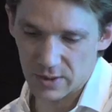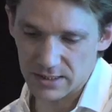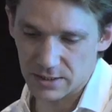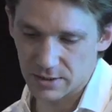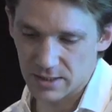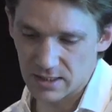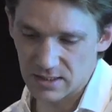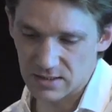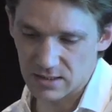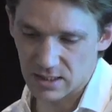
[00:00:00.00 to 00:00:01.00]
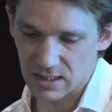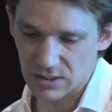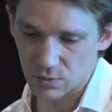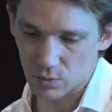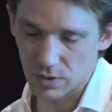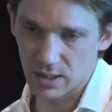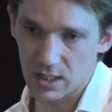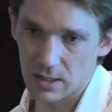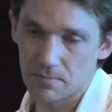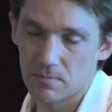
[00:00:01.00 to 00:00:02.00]
criteria in these studies
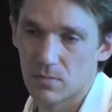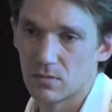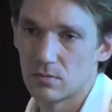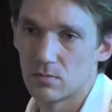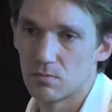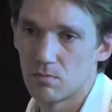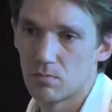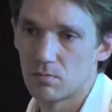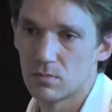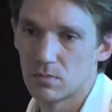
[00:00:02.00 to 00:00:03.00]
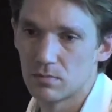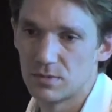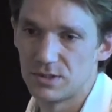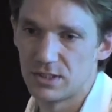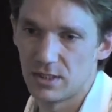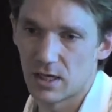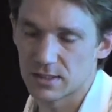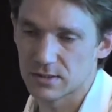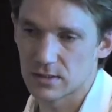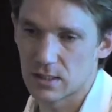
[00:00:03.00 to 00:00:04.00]
really did
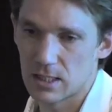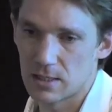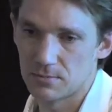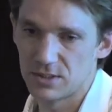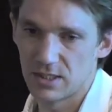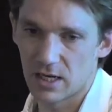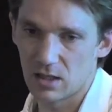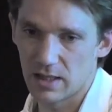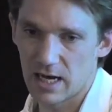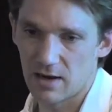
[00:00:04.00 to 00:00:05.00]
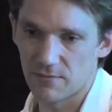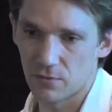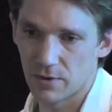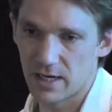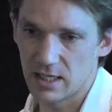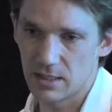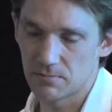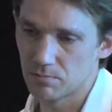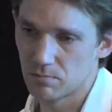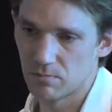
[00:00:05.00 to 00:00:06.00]
not uh, did not allow for any
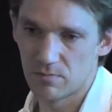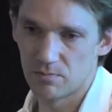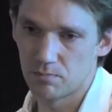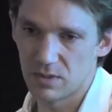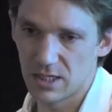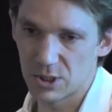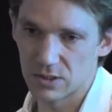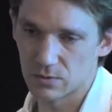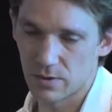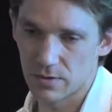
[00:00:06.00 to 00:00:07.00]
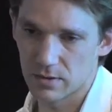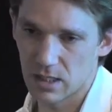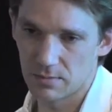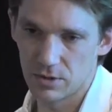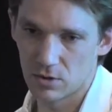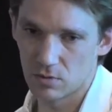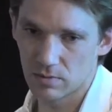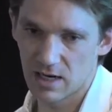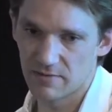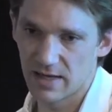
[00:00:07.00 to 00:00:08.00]
patients with um, you know
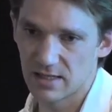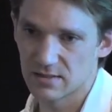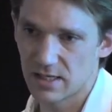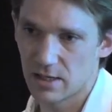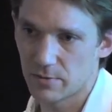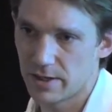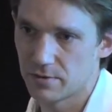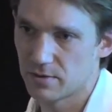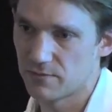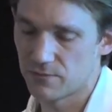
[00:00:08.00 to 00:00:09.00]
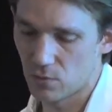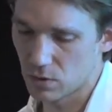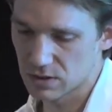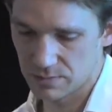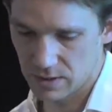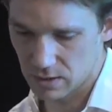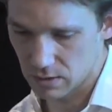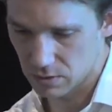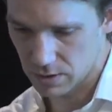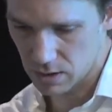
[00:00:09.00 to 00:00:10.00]
kind of ASA greater than four to be
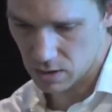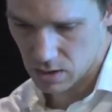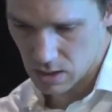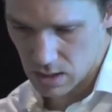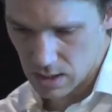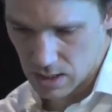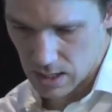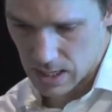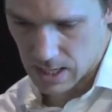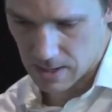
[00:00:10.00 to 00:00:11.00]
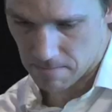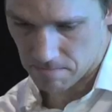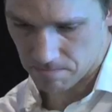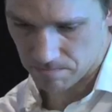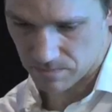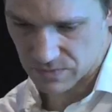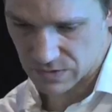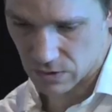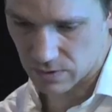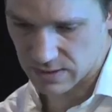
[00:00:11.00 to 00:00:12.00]
included. Um,
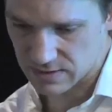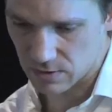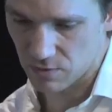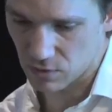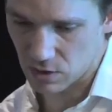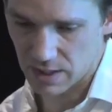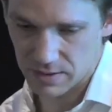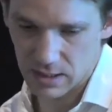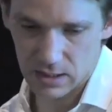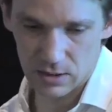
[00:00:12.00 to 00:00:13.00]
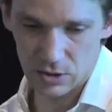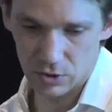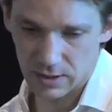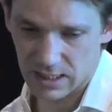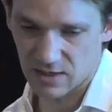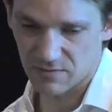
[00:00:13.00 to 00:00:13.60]
so as overall, I think you can kind